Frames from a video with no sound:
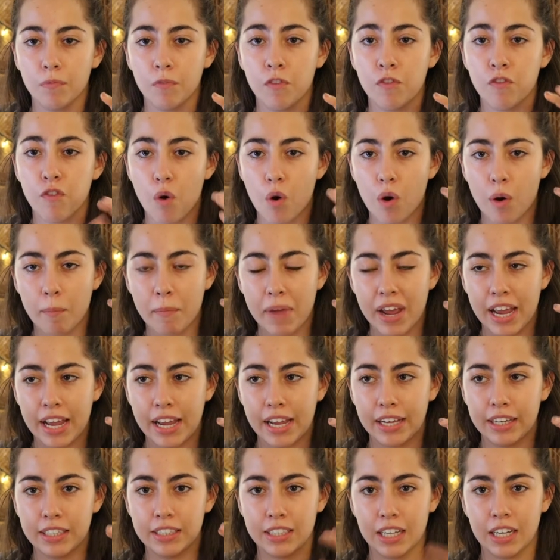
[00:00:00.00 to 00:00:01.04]
form
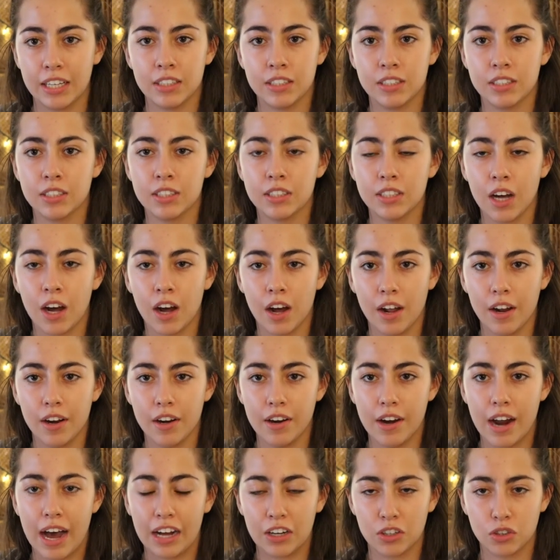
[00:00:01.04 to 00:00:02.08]
a dense
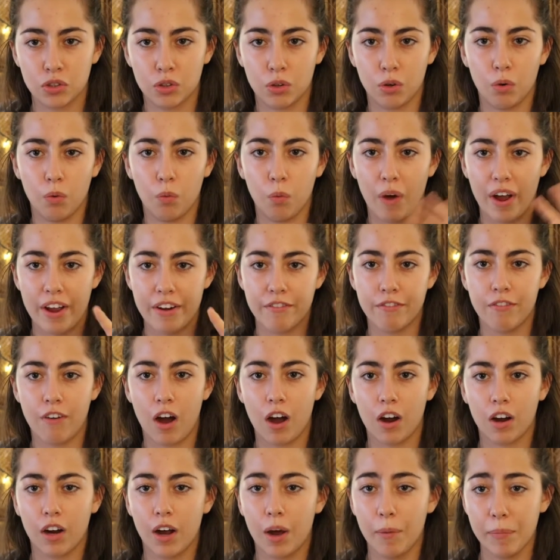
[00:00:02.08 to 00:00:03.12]
natural white
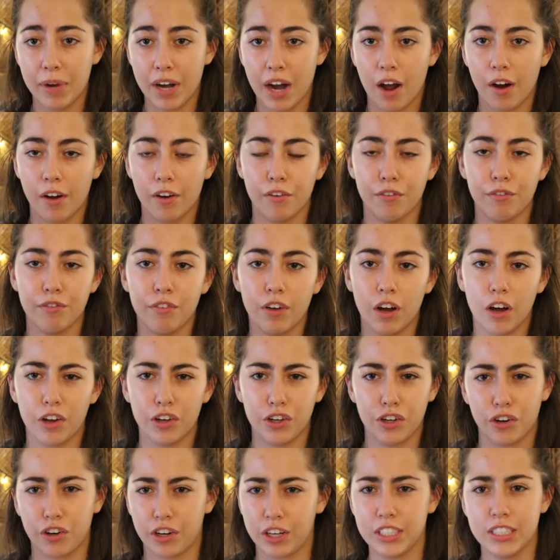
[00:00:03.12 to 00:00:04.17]
fog coming out of
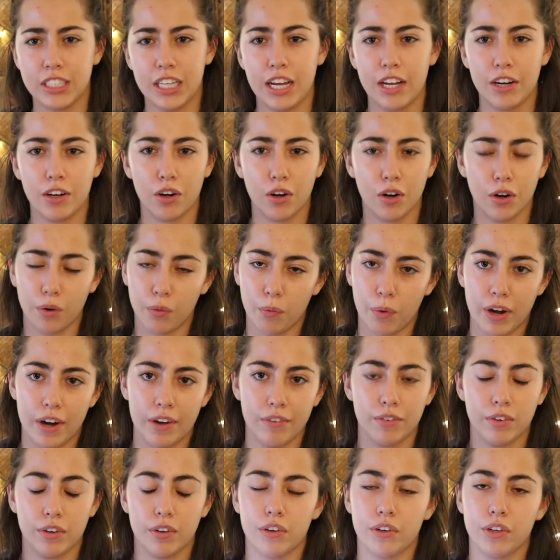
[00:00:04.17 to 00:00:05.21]
your container or
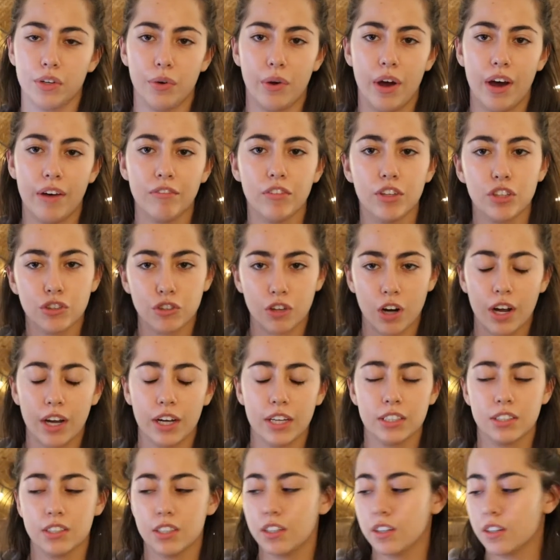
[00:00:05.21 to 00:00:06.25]
whatever you have the dry
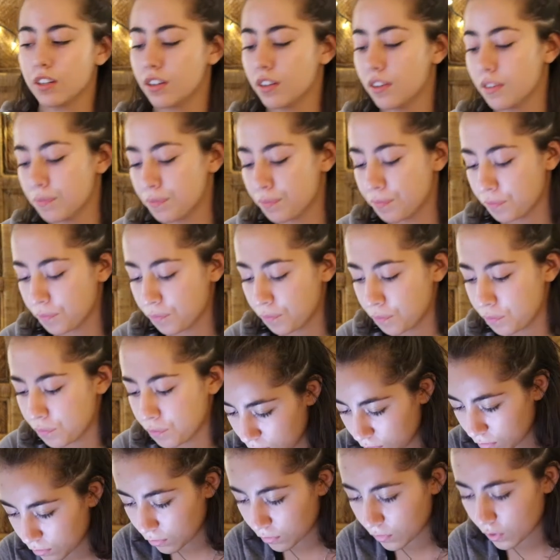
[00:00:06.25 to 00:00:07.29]
ice in.
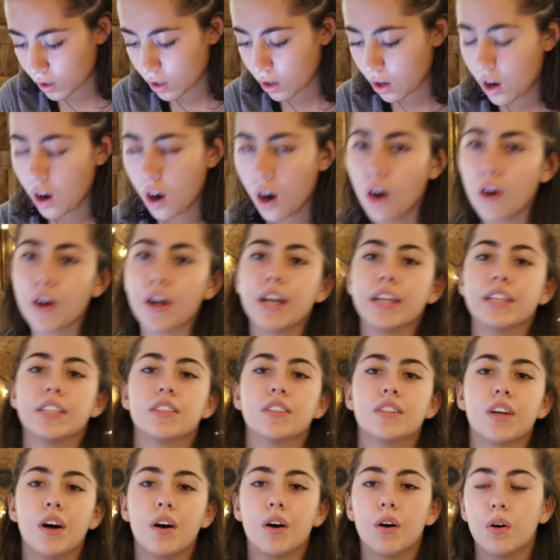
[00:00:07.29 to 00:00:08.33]
Okay,
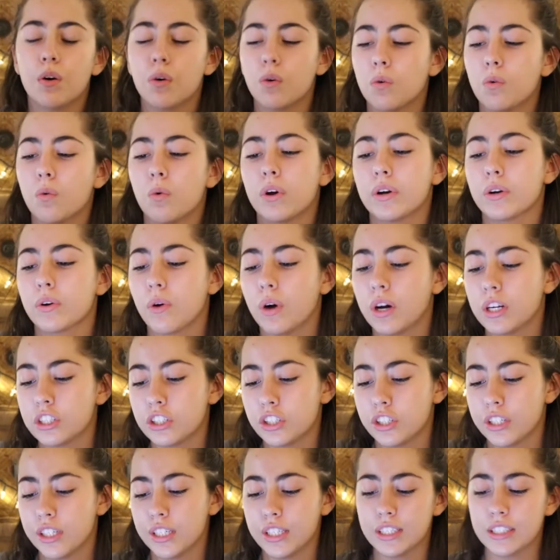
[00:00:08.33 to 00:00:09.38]
so one
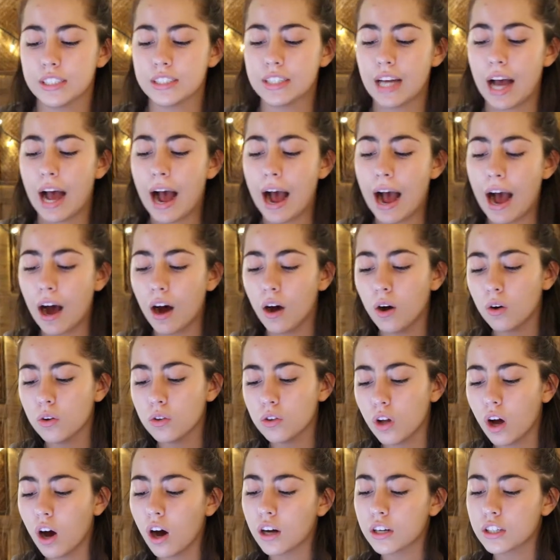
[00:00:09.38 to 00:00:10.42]
question is, how
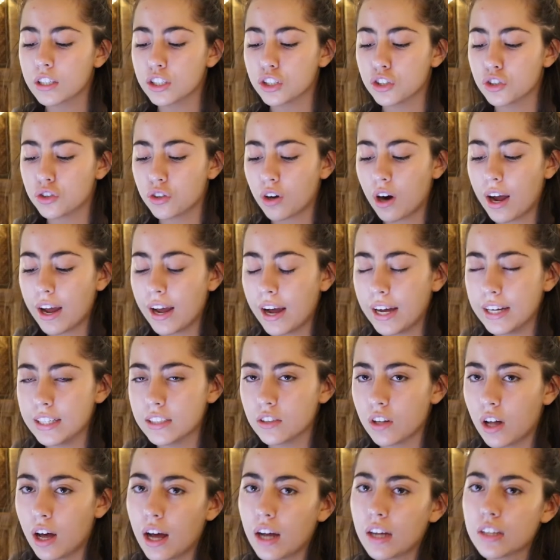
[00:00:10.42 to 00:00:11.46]
long does dry
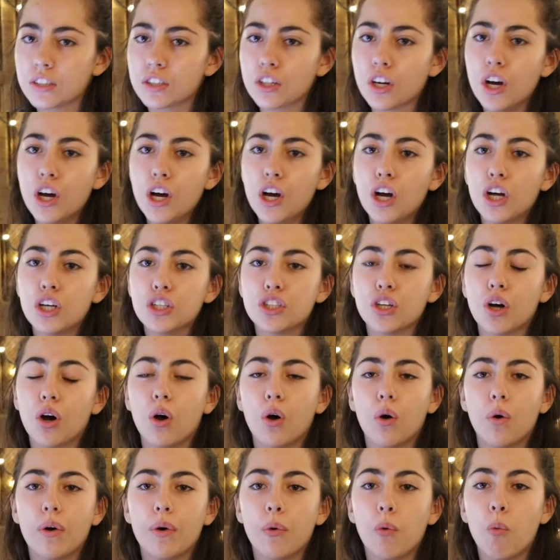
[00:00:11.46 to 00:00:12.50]
ice last?
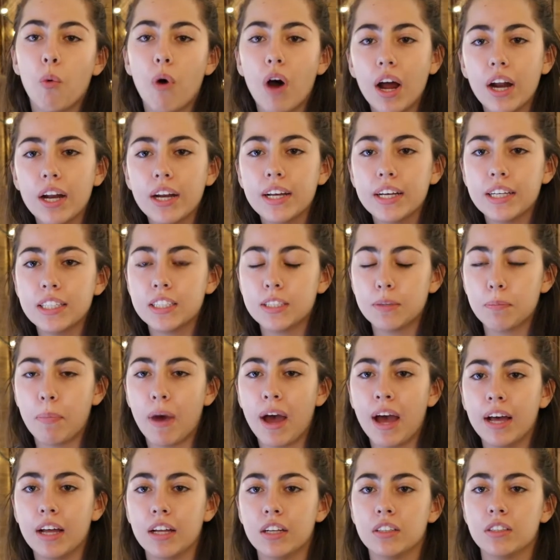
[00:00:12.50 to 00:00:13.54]
So one, it
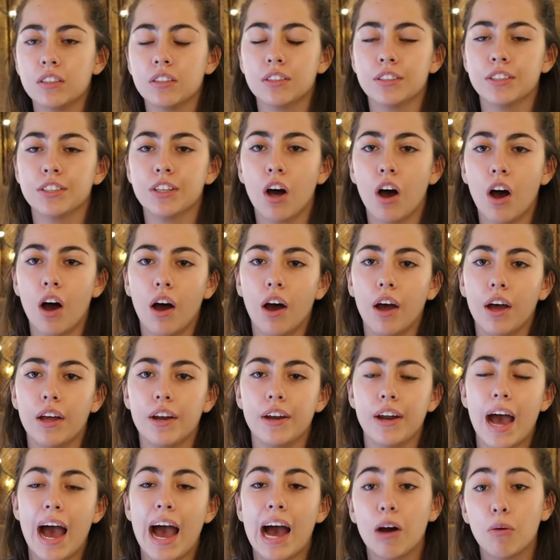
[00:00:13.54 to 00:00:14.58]
depends on
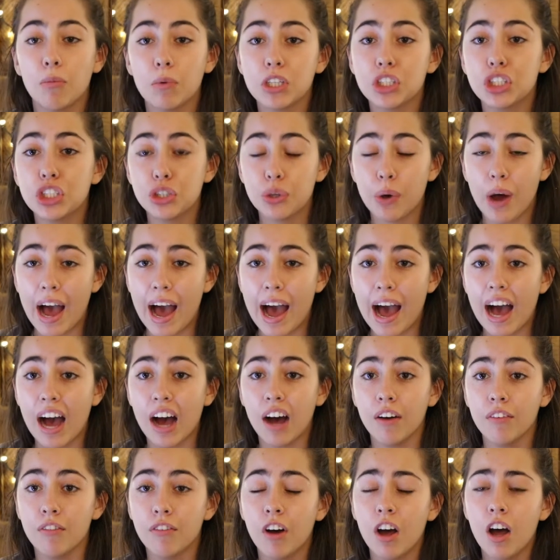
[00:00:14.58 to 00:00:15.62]
how much you
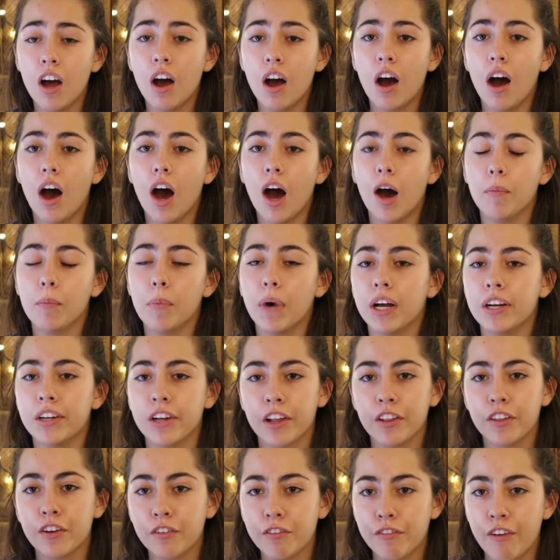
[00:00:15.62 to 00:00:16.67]
have.
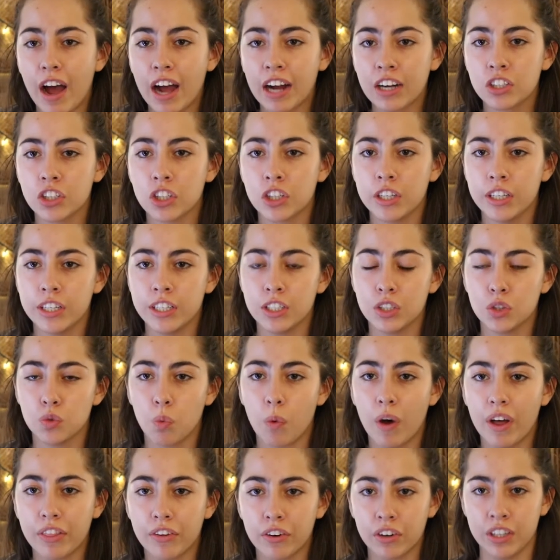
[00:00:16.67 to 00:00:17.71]
Another factor is
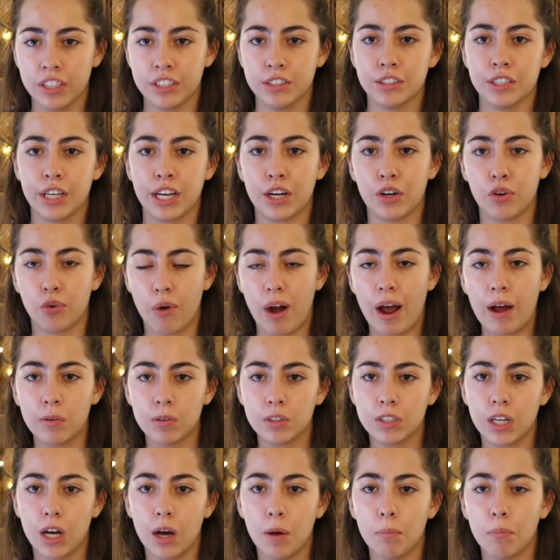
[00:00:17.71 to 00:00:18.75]
whether it's like
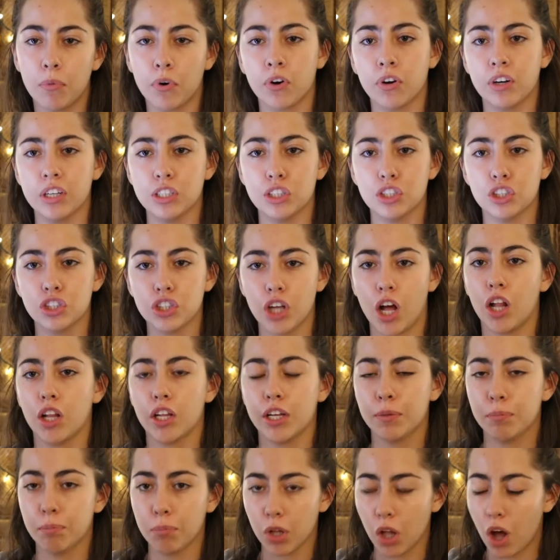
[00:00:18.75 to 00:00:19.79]
ground up or in
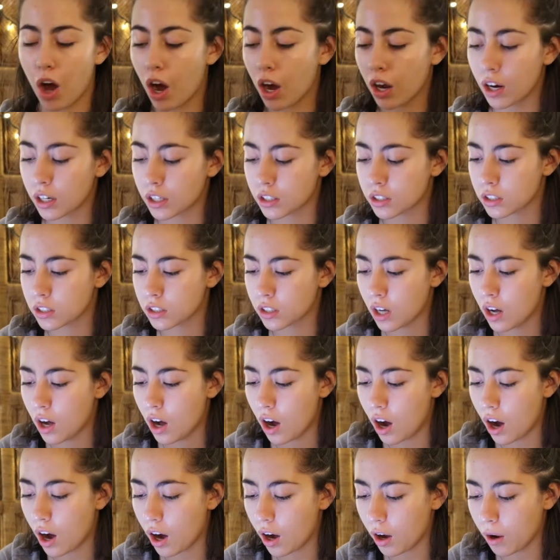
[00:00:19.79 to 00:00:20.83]
solid blocks.
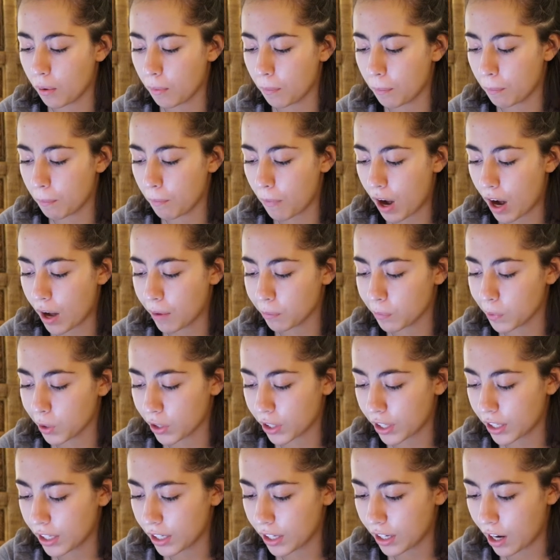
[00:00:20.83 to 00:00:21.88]
I'm
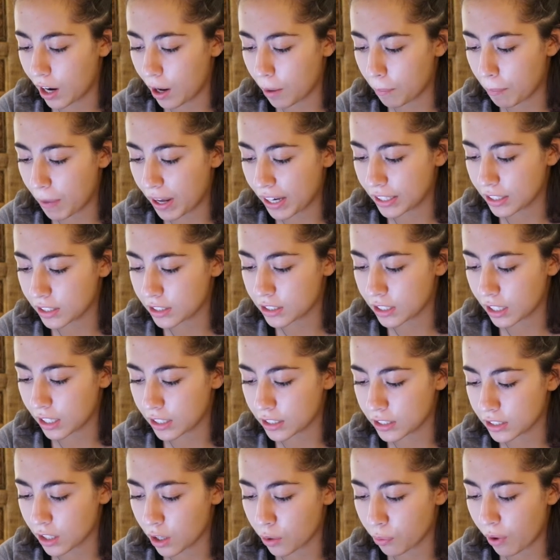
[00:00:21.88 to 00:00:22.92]
looking it up and it
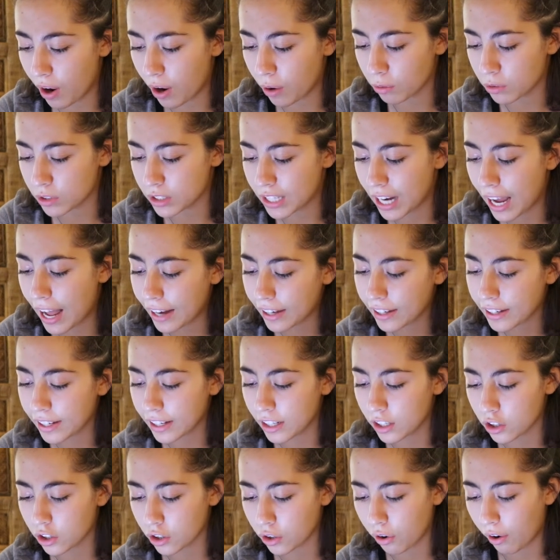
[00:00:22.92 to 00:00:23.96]
says around 10
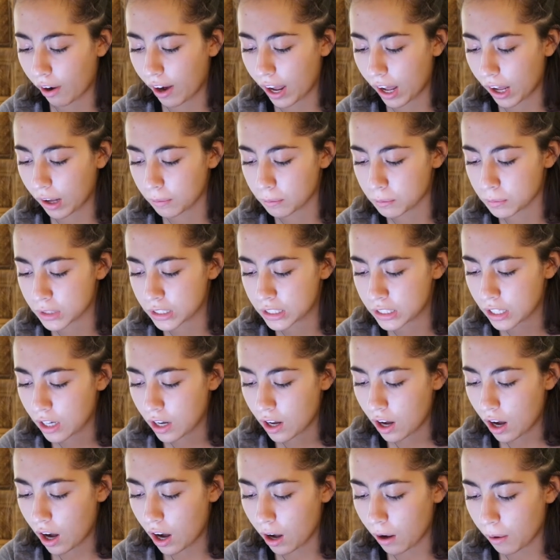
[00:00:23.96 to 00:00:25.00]
kilograms
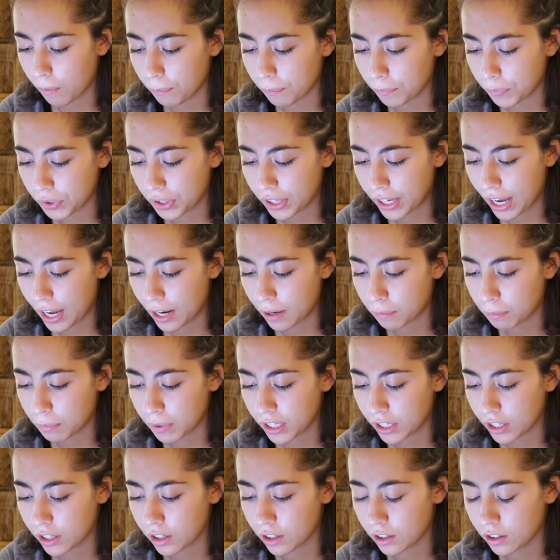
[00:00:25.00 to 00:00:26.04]
can
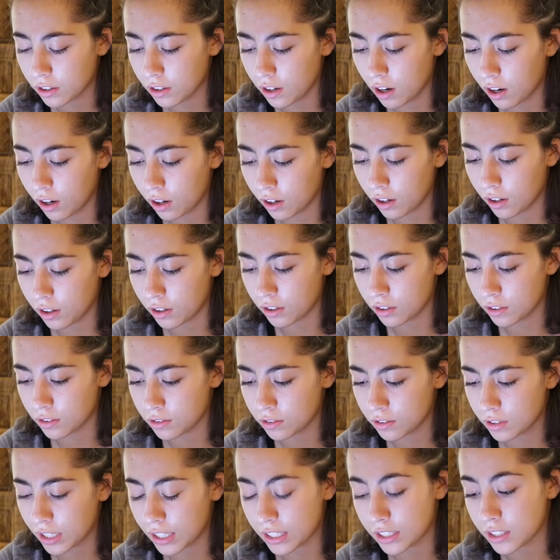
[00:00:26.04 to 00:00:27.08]

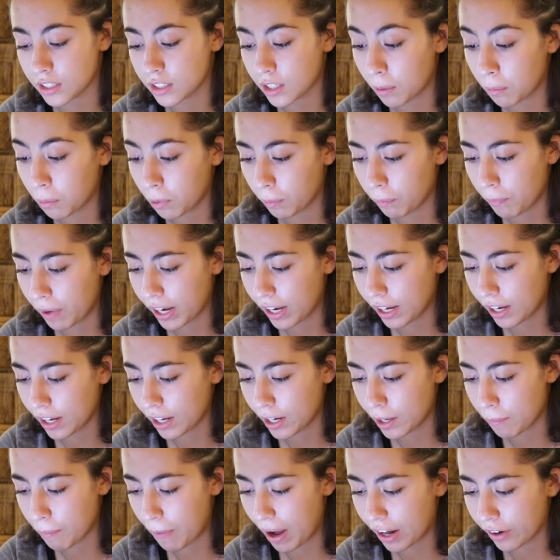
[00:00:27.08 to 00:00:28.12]
sublimate
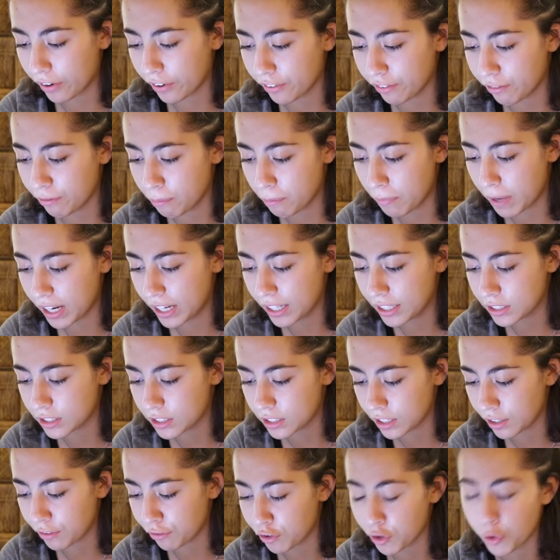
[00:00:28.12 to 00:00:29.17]
in a matter of
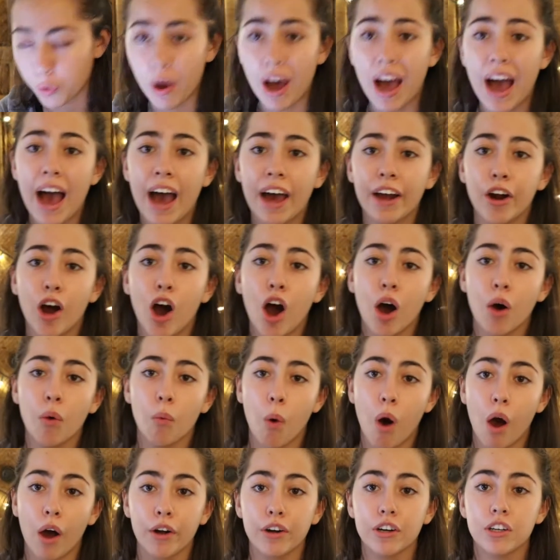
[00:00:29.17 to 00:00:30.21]
minutes if you add hot
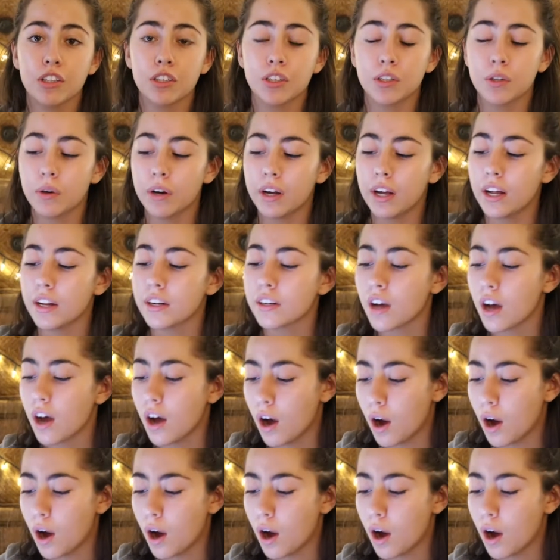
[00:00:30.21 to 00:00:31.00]
water to it.